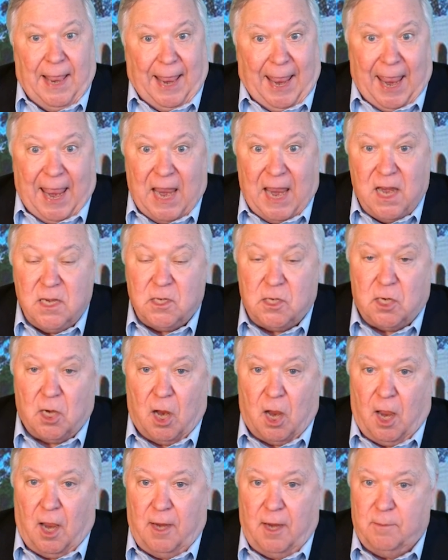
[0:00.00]
8
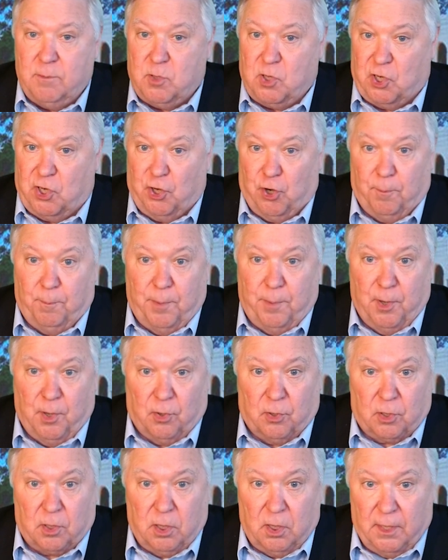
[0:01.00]
times under
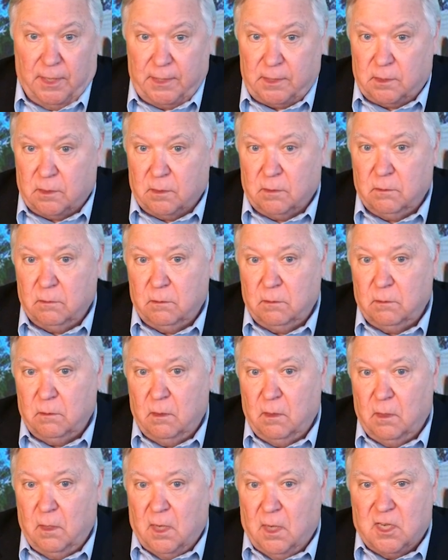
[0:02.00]
Bill Clinton,
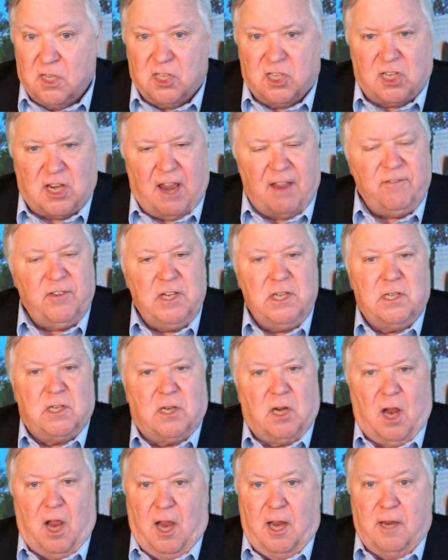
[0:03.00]
7
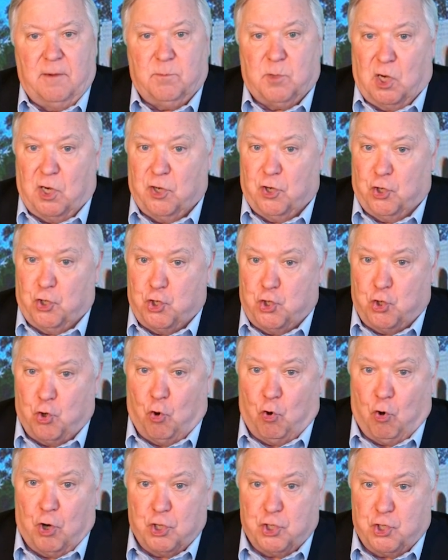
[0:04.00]
times under
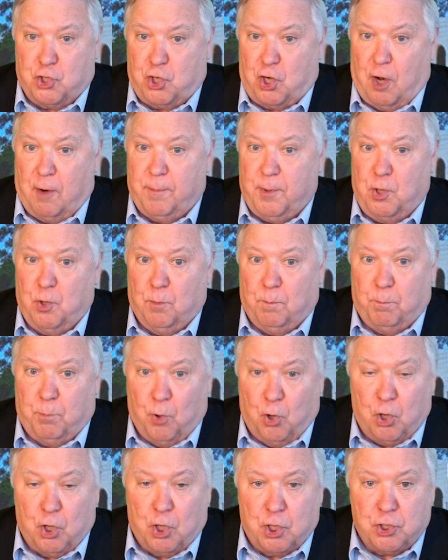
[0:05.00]
George W.
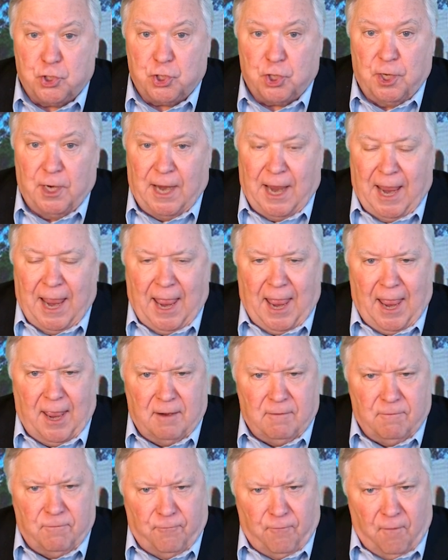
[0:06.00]
Bush,
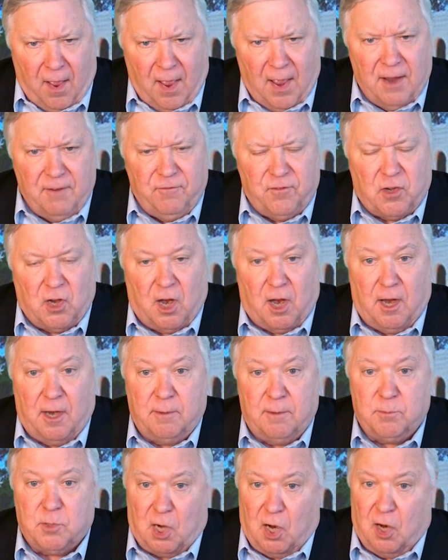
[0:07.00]
and 5
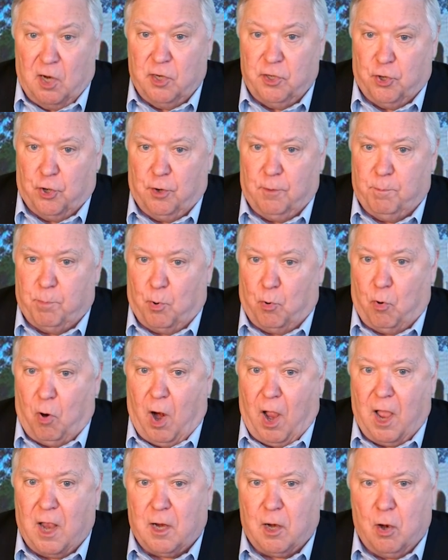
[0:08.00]
times under
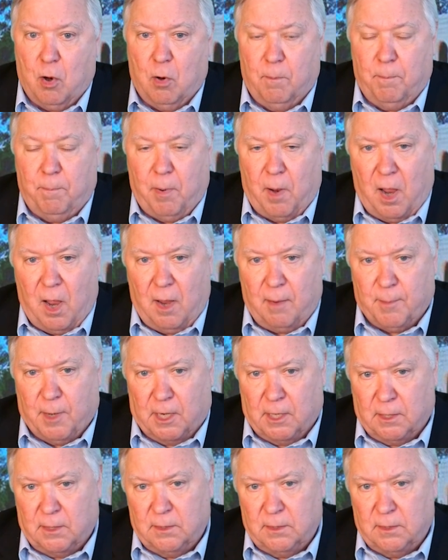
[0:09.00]
Barack Obama.